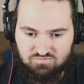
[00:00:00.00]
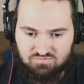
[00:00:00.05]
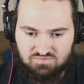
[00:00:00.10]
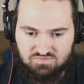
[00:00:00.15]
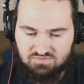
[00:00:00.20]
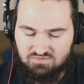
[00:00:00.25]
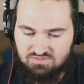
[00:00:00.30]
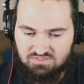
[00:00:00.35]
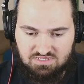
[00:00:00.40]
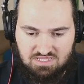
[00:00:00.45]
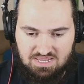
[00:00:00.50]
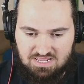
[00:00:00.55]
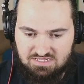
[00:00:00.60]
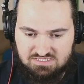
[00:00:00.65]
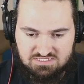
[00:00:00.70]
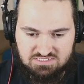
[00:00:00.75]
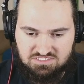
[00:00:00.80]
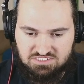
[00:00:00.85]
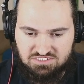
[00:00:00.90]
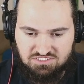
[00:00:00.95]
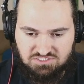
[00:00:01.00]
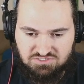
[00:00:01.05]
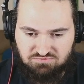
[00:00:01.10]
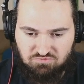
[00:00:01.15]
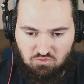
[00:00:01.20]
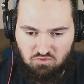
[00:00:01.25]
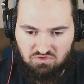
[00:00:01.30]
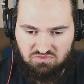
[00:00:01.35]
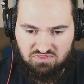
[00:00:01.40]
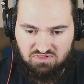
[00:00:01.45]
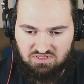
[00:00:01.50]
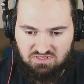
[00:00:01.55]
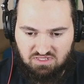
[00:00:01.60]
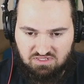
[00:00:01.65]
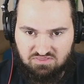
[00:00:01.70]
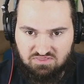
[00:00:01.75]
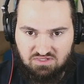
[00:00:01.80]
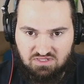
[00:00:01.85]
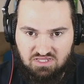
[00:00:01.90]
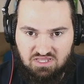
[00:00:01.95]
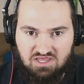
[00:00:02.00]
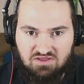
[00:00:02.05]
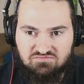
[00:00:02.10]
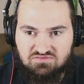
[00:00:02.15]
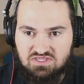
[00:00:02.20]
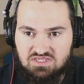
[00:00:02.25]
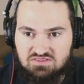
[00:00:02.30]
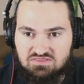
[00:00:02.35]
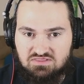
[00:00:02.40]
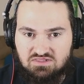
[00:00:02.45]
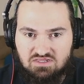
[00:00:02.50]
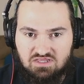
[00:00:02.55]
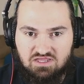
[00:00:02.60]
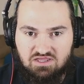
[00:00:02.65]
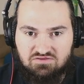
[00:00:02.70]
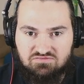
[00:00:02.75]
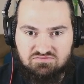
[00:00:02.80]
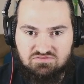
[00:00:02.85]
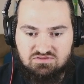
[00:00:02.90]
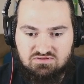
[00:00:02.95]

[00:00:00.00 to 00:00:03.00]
Yeah, this is just more the left eating the left.